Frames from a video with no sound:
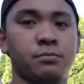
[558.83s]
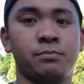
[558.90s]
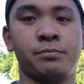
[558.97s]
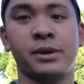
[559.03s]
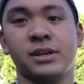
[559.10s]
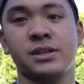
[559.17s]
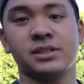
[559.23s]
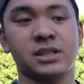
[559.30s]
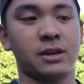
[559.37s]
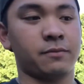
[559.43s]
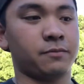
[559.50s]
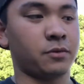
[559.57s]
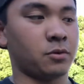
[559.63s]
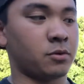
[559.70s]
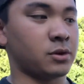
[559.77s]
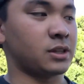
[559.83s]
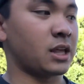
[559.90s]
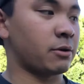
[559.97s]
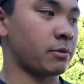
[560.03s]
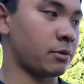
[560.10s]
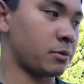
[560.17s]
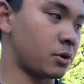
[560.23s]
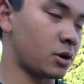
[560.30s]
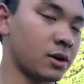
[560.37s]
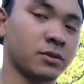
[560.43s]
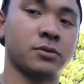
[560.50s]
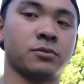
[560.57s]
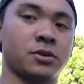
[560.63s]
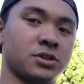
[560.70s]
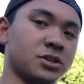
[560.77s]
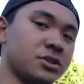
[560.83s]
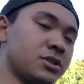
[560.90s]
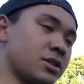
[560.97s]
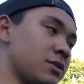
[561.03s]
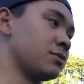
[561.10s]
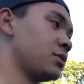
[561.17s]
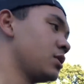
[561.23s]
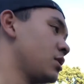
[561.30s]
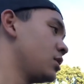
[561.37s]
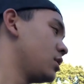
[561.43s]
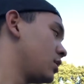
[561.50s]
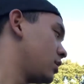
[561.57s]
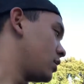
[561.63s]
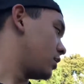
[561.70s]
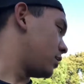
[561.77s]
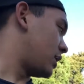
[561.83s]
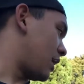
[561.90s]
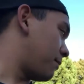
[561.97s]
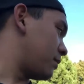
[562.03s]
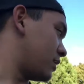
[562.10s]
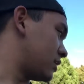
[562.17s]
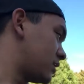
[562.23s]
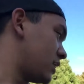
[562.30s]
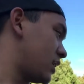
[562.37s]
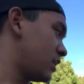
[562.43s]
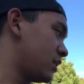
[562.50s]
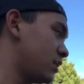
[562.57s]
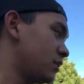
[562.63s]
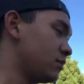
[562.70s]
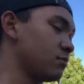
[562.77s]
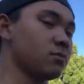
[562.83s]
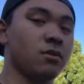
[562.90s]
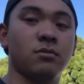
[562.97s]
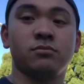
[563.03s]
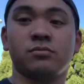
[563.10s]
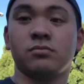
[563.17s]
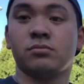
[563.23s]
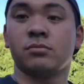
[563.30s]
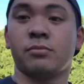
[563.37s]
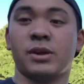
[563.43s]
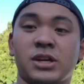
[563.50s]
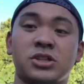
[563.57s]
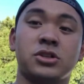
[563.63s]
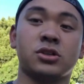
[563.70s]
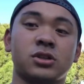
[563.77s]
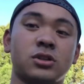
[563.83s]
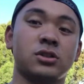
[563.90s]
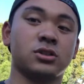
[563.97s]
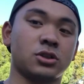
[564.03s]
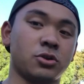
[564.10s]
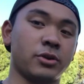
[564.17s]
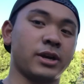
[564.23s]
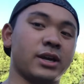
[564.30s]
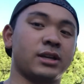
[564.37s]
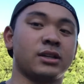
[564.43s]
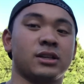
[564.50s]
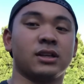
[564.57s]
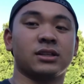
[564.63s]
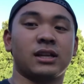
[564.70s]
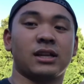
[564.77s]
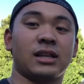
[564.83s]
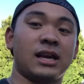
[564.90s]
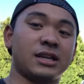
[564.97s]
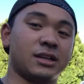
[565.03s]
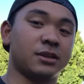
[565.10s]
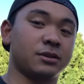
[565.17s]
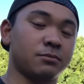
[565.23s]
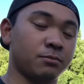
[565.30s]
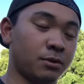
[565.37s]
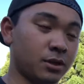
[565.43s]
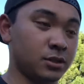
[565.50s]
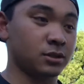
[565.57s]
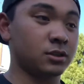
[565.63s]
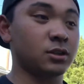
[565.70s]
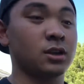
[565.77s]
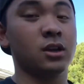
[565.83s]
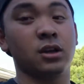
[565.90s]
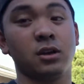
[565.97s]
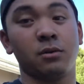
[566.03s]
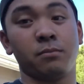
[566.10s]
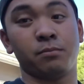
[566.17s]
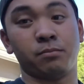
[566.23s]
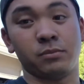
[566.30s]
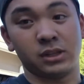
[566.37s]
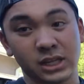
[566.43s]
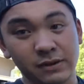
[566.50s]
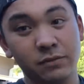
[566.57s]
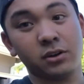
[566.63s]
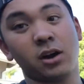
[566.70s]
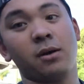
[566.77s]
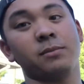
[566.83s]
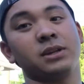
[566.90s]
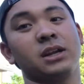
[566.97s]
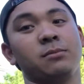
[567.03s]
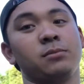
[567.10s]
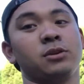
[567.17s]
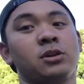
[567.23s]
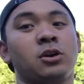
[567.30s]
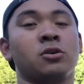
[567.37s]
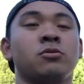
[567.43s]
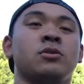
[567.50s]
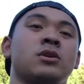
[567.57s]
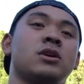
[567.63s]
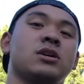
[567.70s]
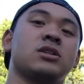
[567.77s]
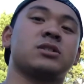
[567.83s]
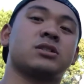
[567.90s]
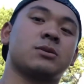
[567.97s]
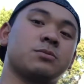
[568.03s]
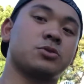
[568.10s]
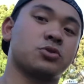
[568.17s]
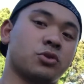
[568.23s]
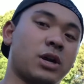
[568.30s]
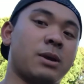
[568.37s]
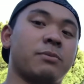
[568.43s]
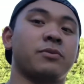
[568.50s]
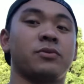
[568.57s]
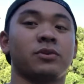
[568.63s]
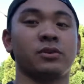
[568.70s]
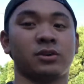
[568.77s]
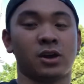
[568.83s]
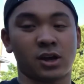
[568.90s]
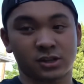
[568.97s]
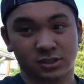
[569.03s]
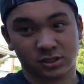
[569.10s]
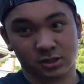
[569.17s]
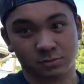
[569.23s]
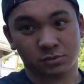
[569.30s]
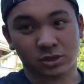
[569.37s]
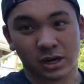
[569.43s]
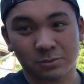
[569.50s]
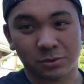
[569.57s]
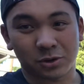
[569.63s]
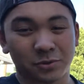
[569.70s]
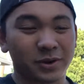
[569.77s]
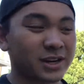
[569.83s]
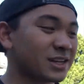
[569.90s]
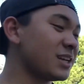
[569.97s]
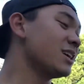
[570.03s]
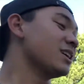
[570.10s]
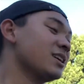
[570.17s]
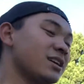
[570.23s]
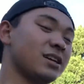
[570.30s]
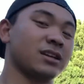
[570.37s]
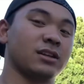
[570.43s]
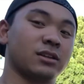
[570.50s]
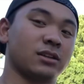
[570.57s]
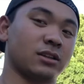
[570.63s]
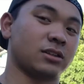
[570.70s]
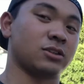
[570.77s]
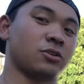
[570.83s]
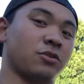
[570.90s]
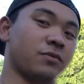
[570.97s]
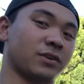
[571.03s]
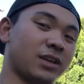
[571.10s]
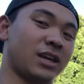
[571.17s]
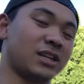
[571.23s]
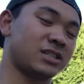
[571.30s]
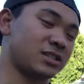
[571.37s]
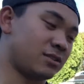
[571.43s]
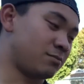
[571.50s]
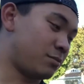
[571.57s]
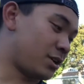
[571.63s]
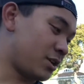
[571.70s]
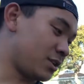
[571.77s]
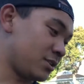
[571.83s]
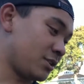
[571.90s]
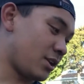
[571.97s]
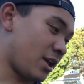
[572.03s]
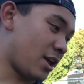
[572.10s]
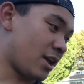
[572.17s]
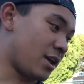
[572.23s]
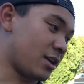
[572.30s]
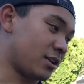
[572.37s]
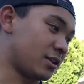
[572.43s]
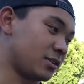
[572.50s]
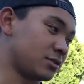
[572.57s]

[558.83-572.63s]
Big step forward, that way we don't have to rush ourselves. That being said, make sure to go ahead and click that like button, leave a comment down below, subscribe if you're not subscribed already, click the notification button, and